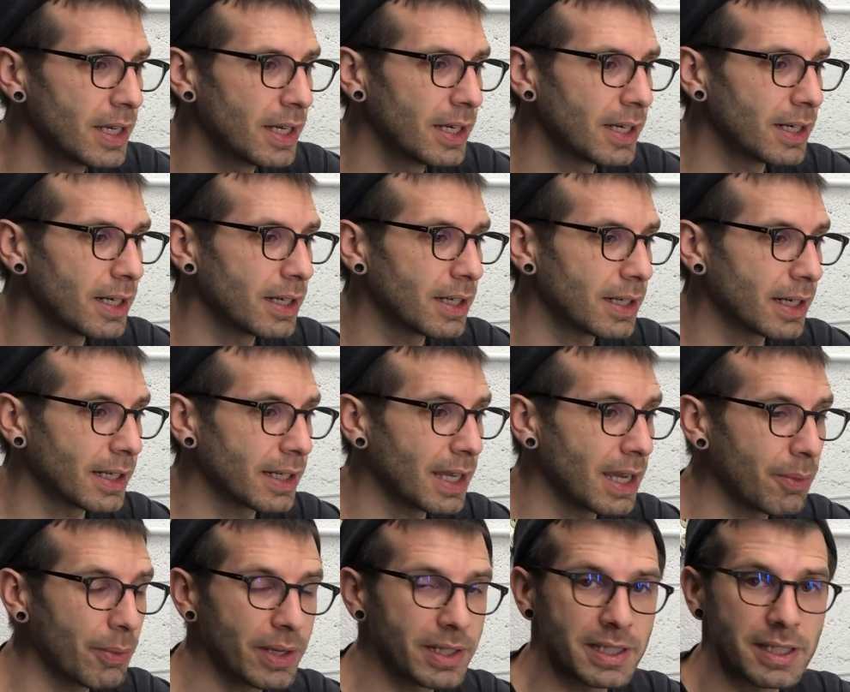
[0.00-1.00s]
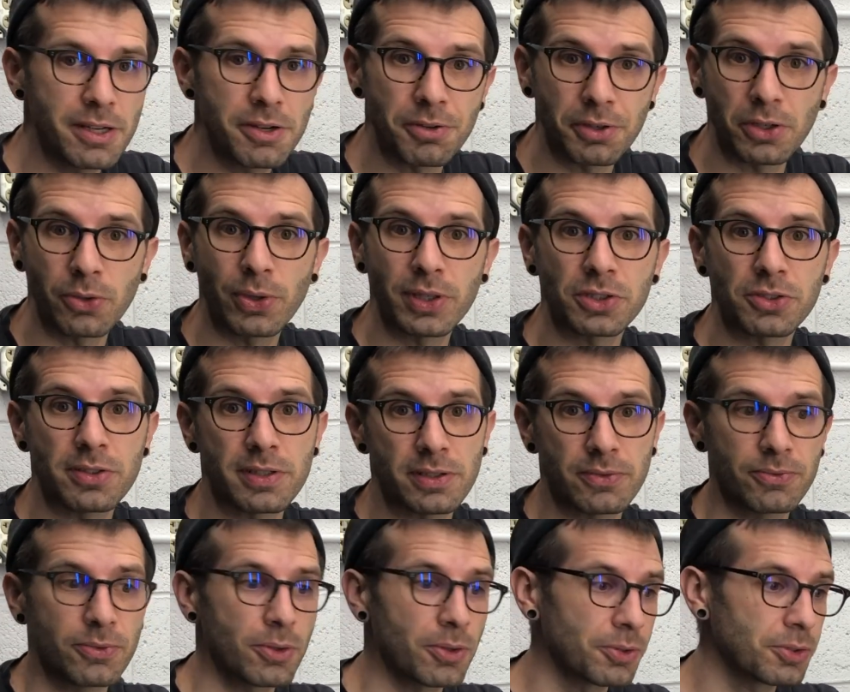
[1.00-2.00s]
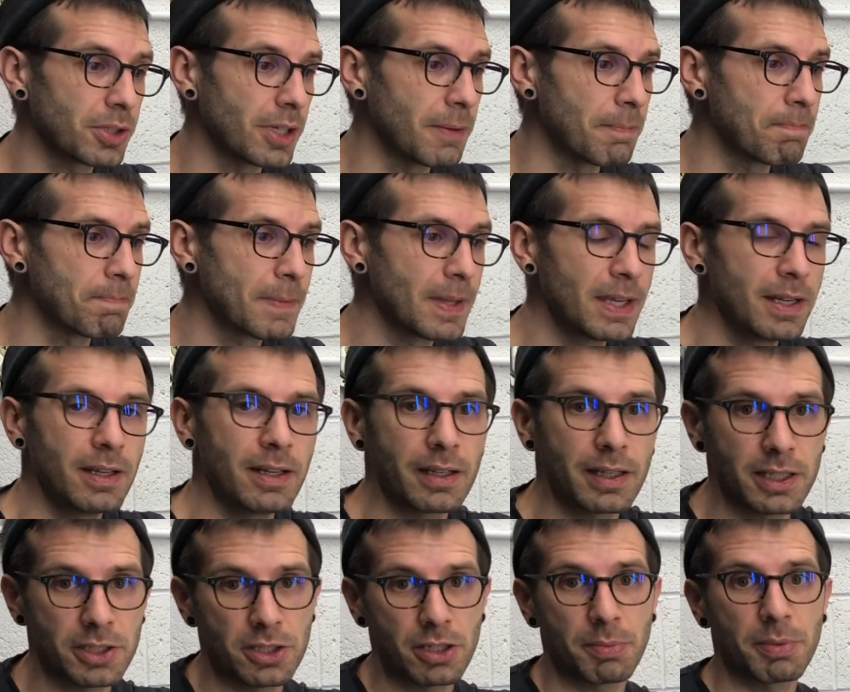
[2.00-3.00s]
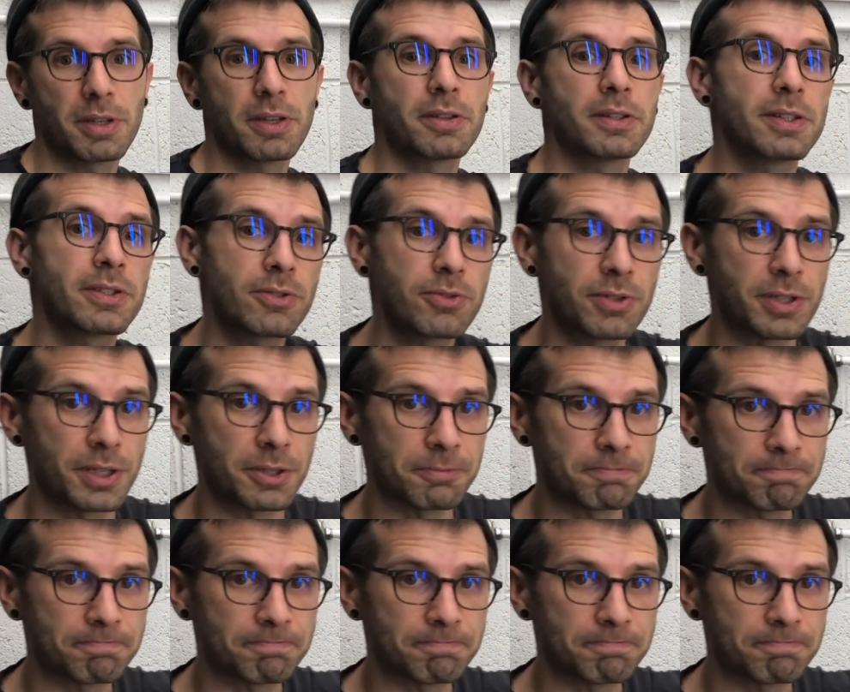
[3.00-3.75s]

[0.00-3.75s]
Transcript: and I can't wait to hear your questions in Photoshop. I'll catch you up with you in the studio.